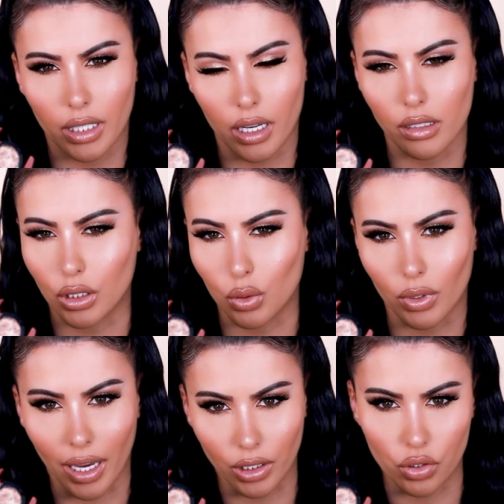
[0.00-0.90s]
Again, you
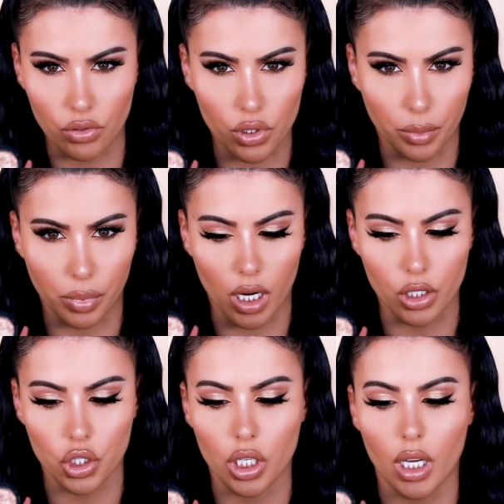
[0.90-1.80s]
can use your
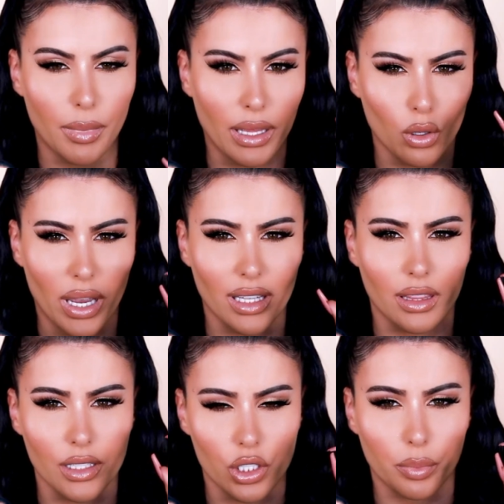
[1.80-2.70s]
brush. And by the way,
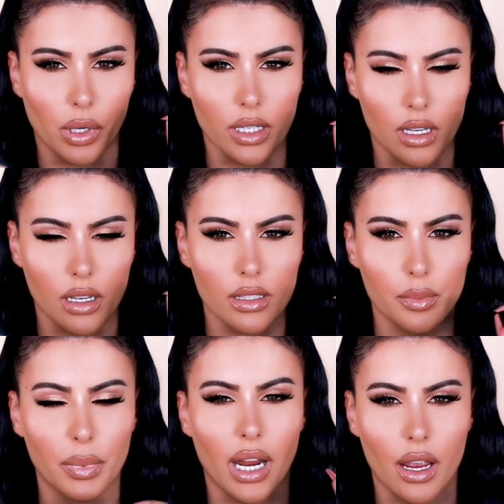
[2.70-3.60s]
these are press-ons,
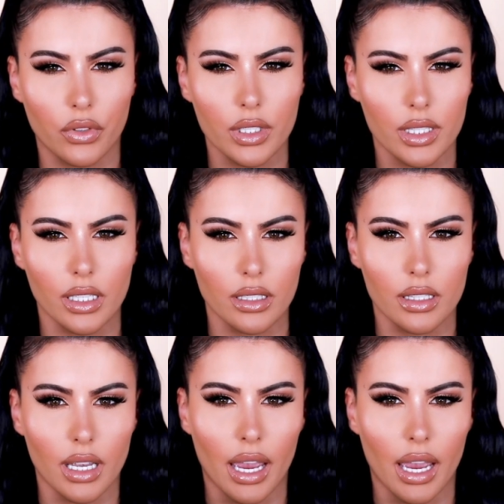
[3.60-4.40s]
but ever since